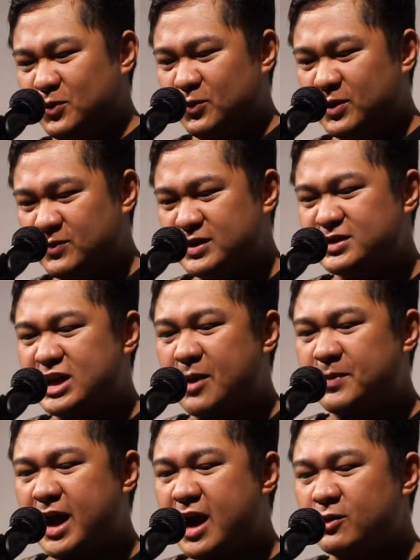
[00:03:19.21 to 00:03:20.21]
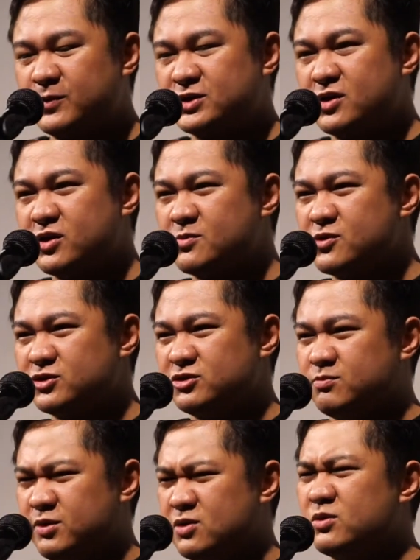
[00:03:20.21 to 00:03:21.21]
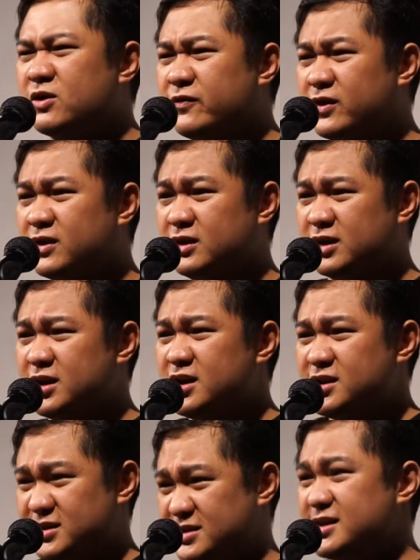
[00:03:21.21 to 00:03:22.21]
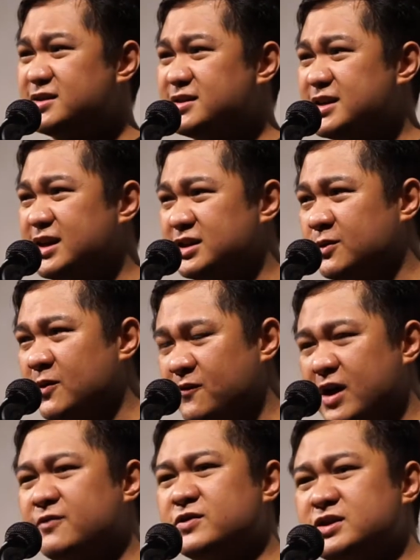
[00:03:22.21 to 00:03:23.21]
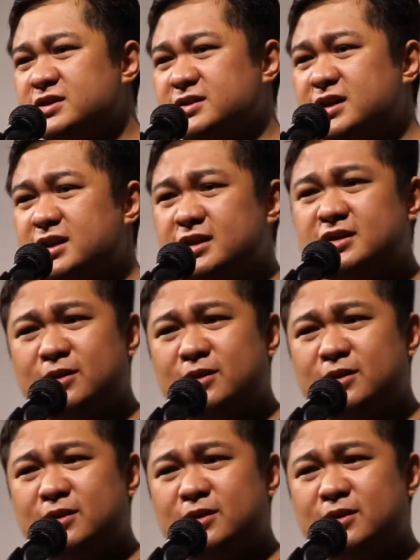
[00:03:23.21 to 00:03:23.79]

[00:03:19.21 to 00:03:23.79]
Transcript: When we stepped out, we saw the most beautiful sunset that we've ever seen,